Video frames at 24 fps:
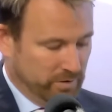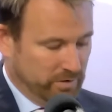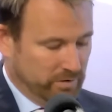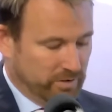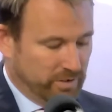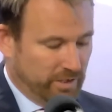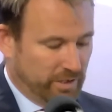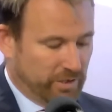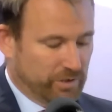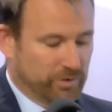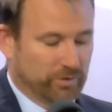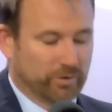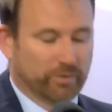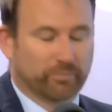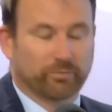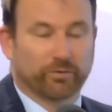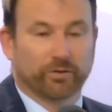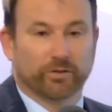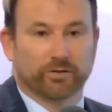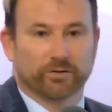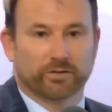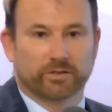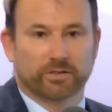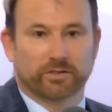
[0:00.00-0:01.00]
sexual
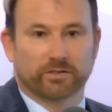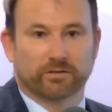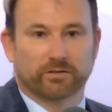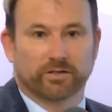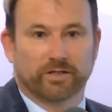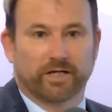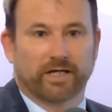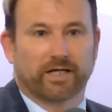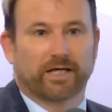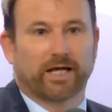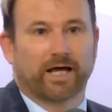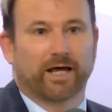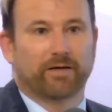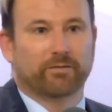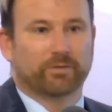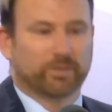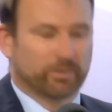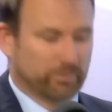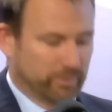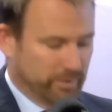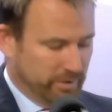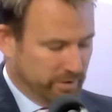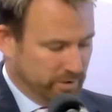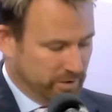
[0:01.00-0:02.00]
abuse, and they came
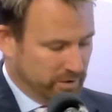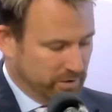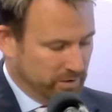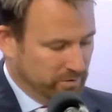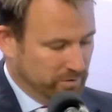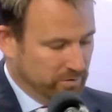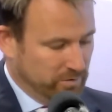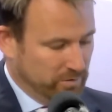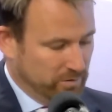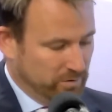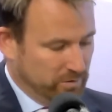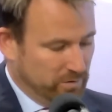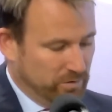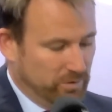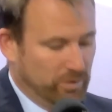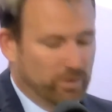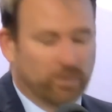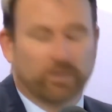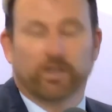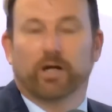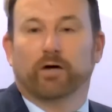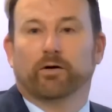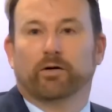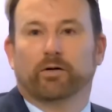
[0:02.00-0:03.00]
to us
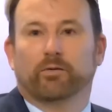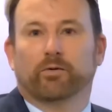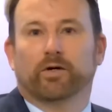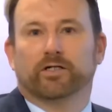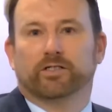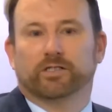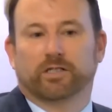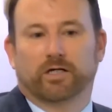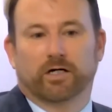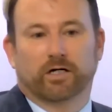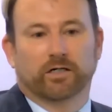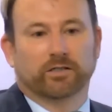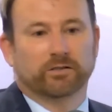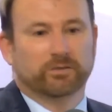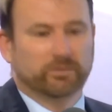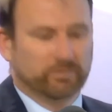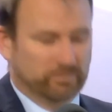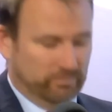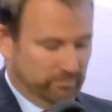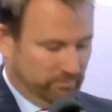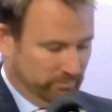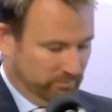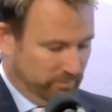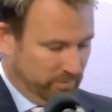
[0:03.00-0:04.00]
not knowing where to go
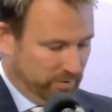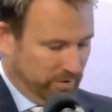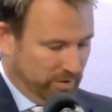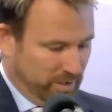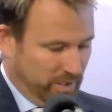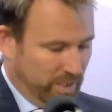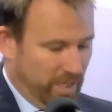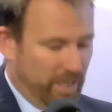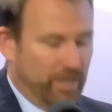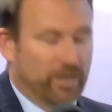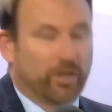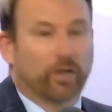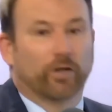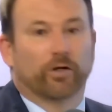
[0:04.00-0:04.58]
and